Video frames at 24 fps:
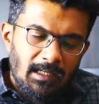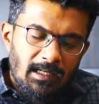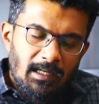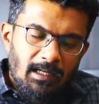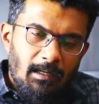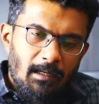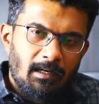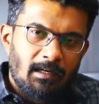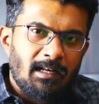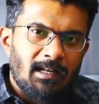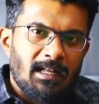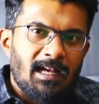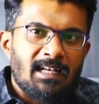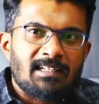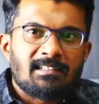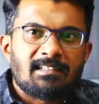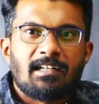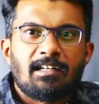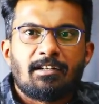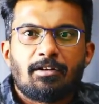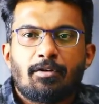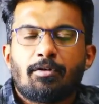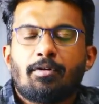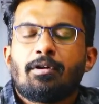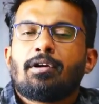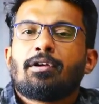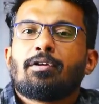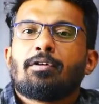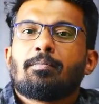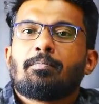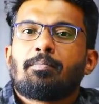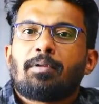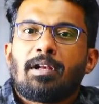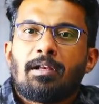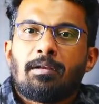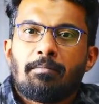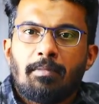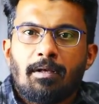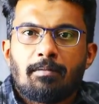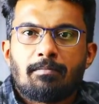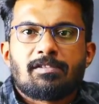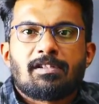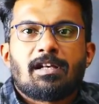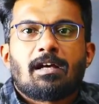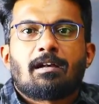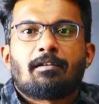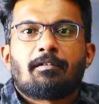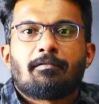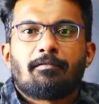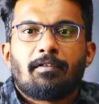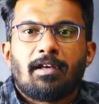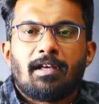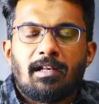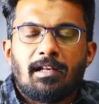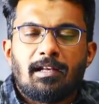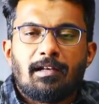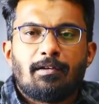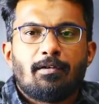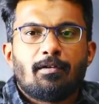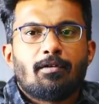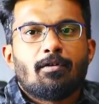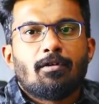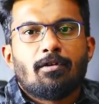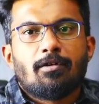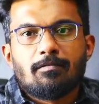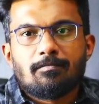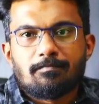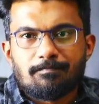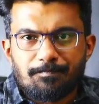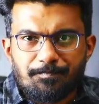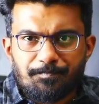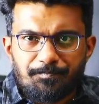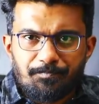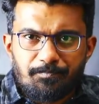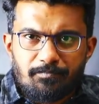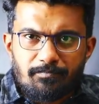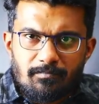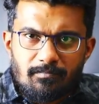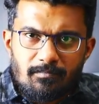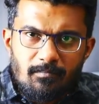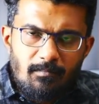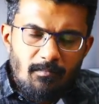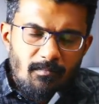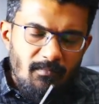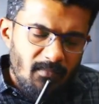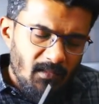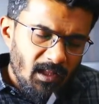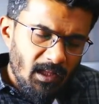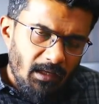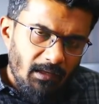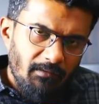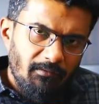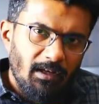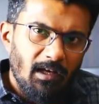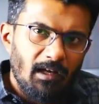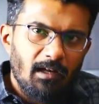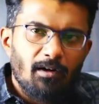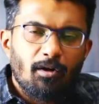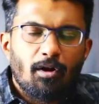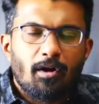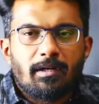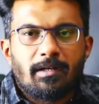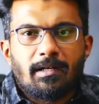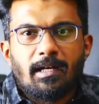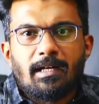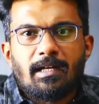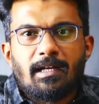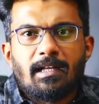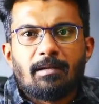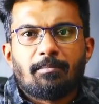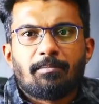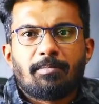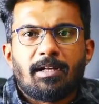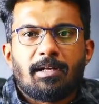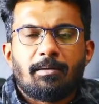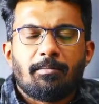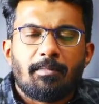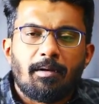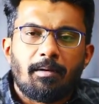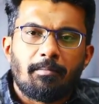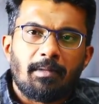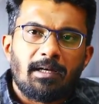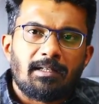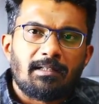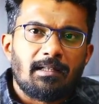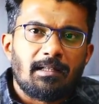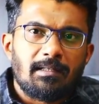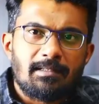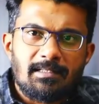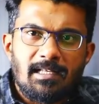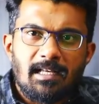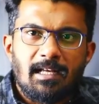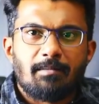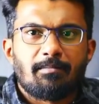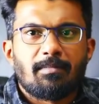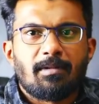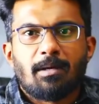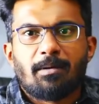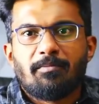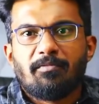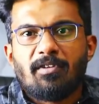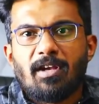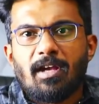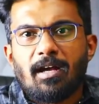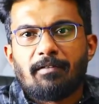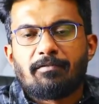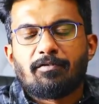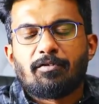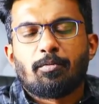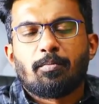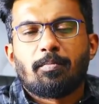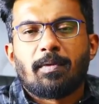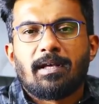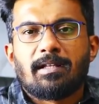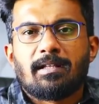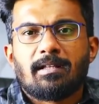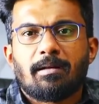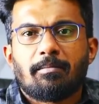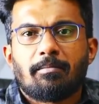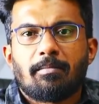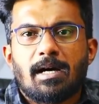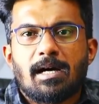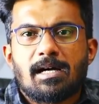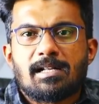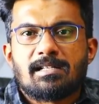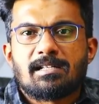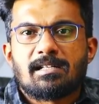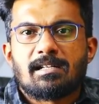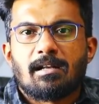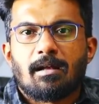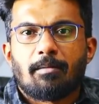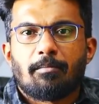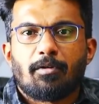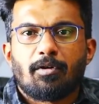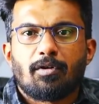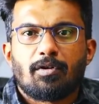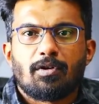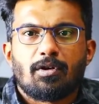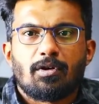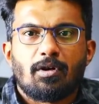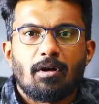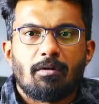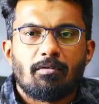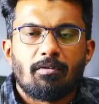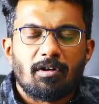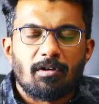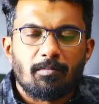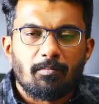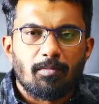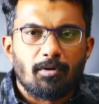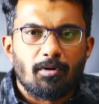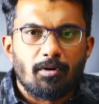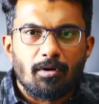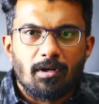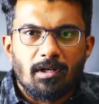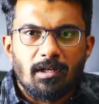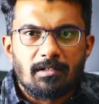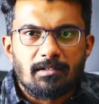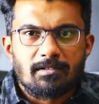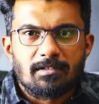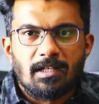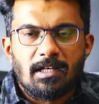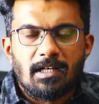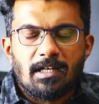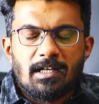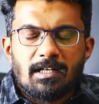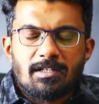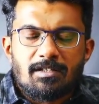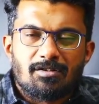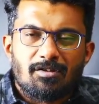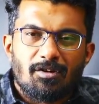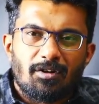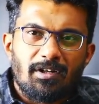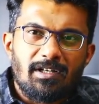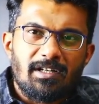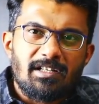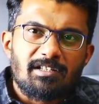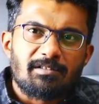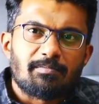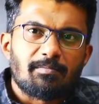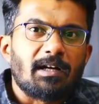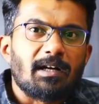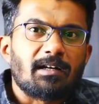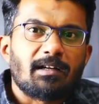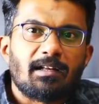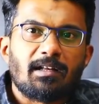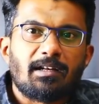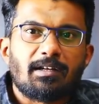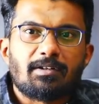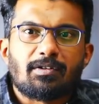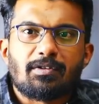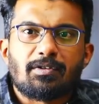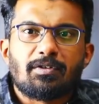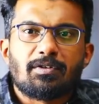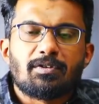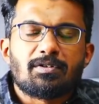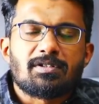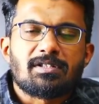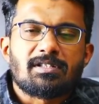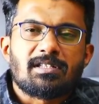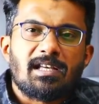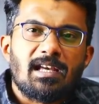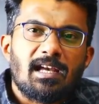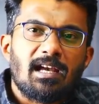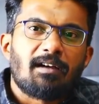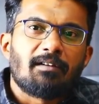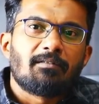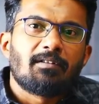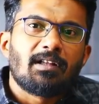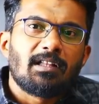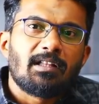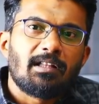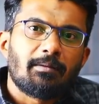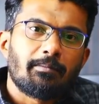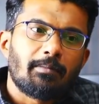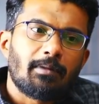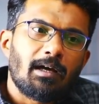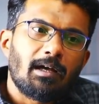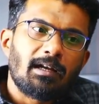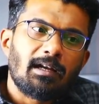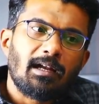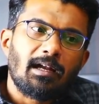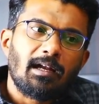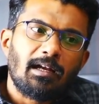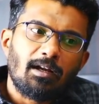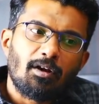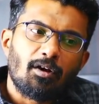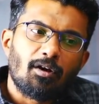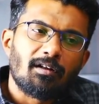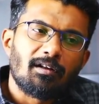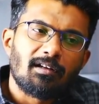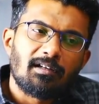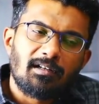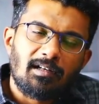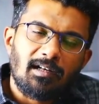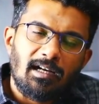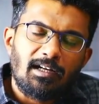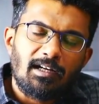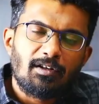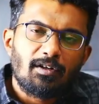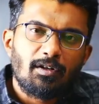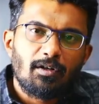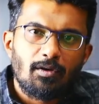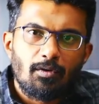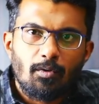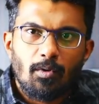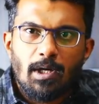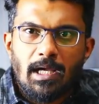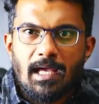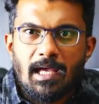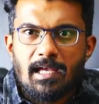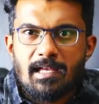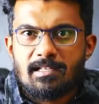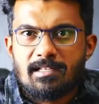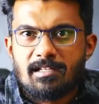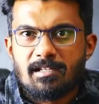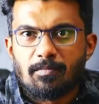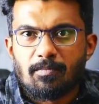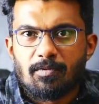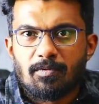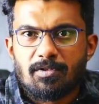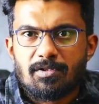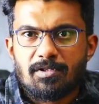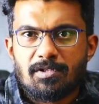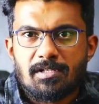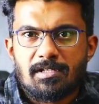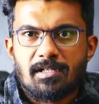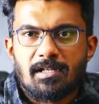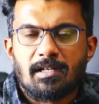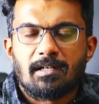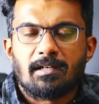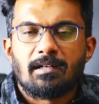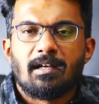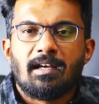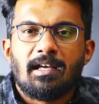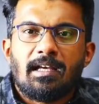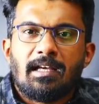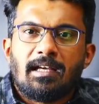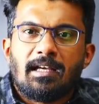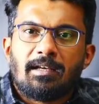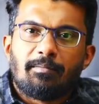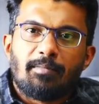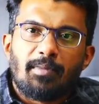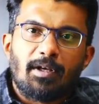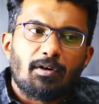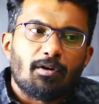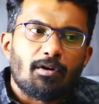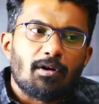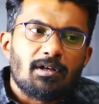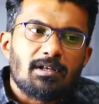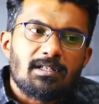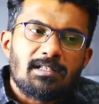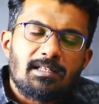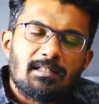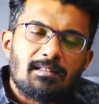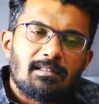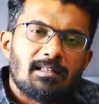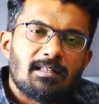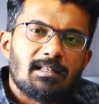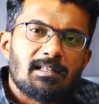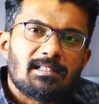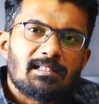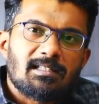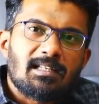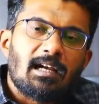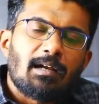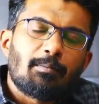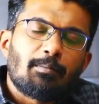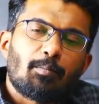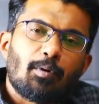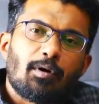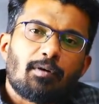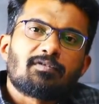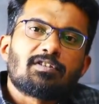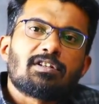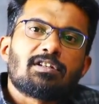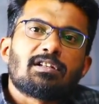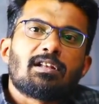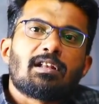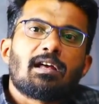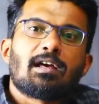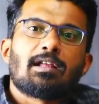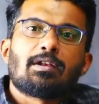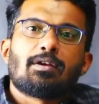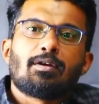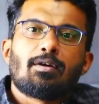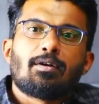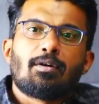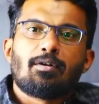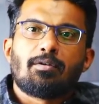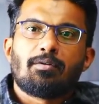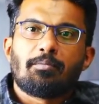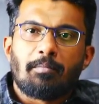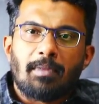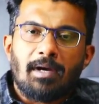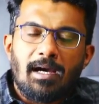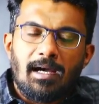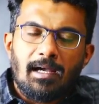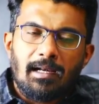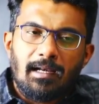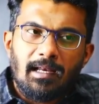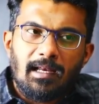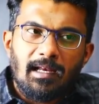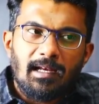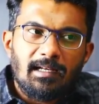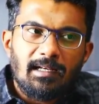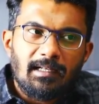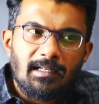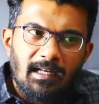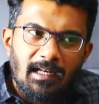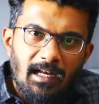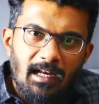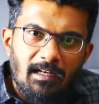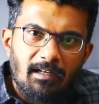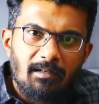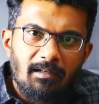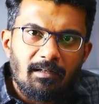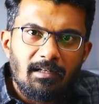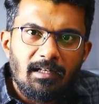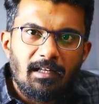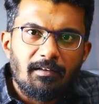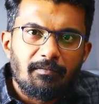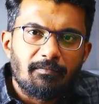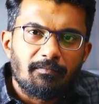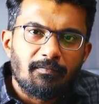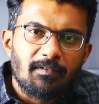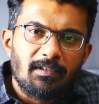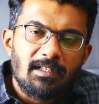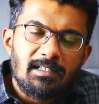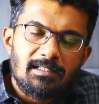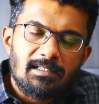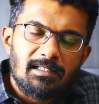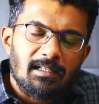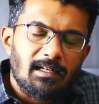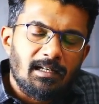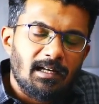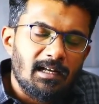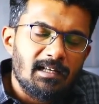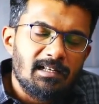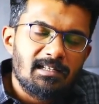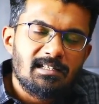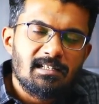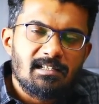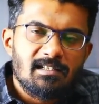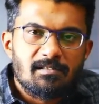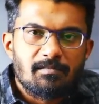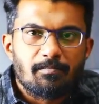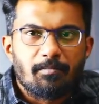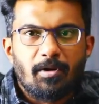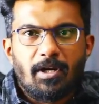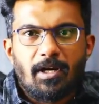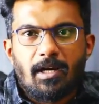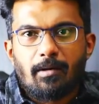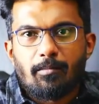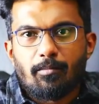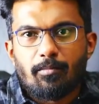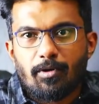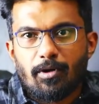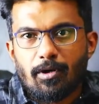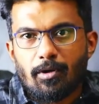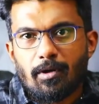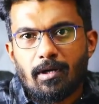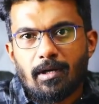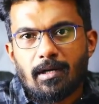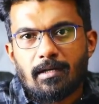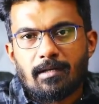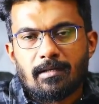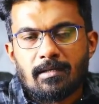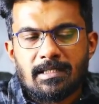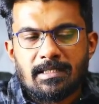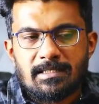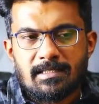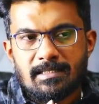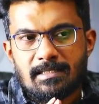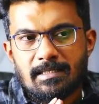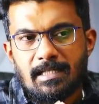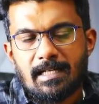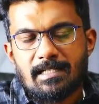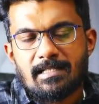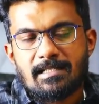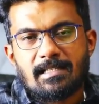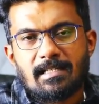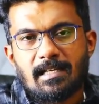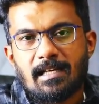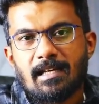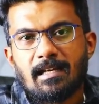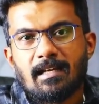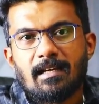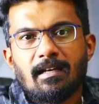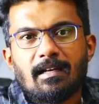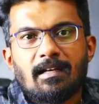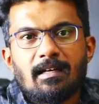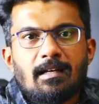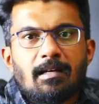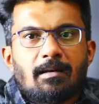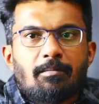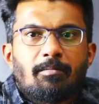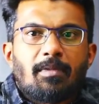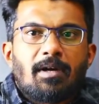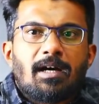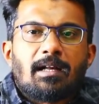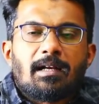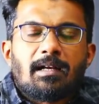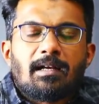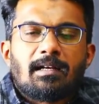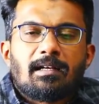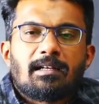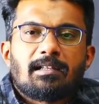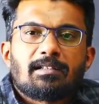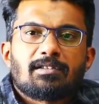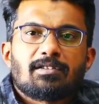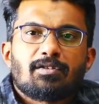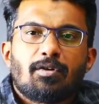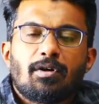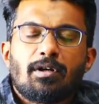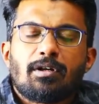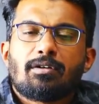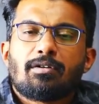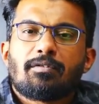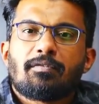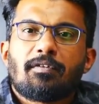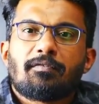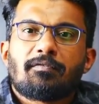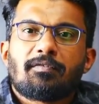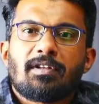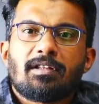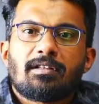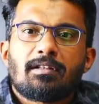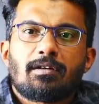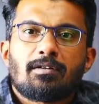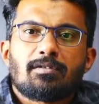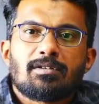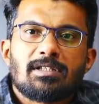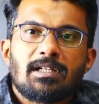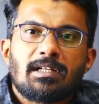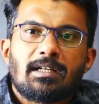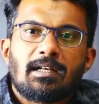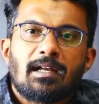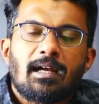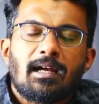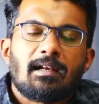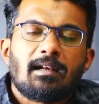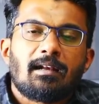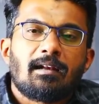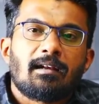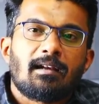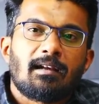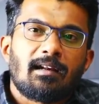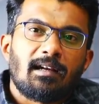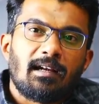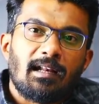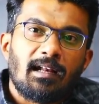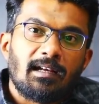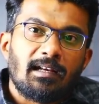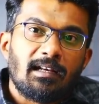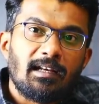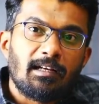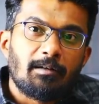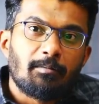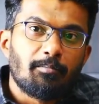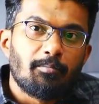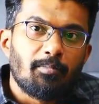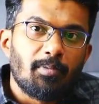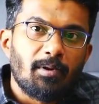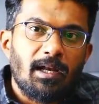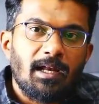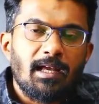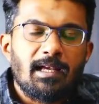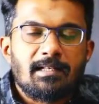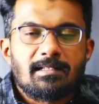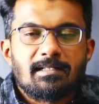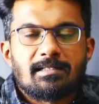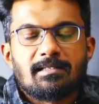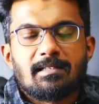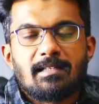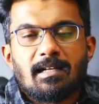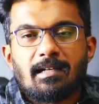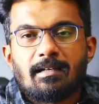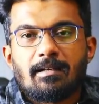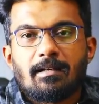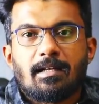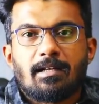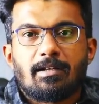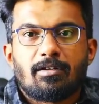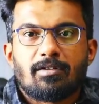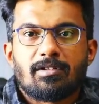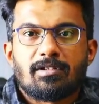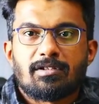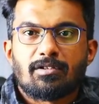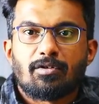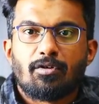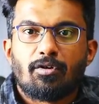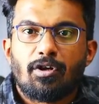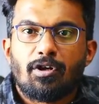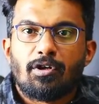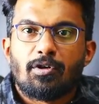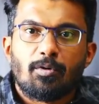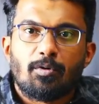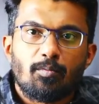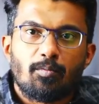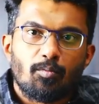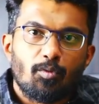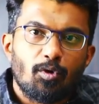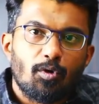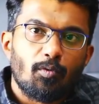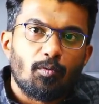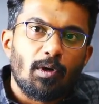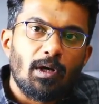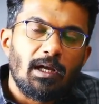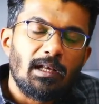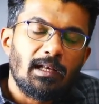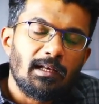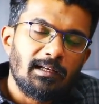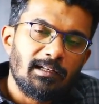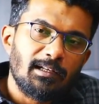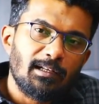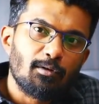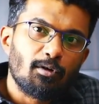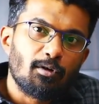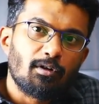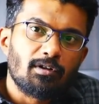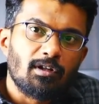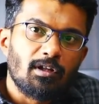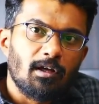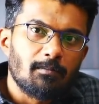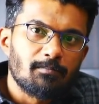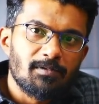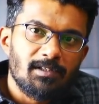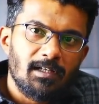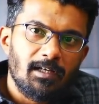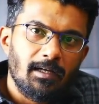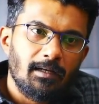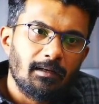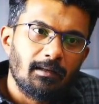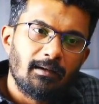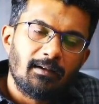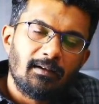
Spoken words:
And as I told you, premiums are very low. We are not getting premium. At the same time, we have to pay the margin amount to our brokers. So it is better to stay away the market or try to do a hedged position, because in this type of scenario, market can, if this range is broken, let's say market is going to 15,900 and it breaks, then it is going to move violently on the upside.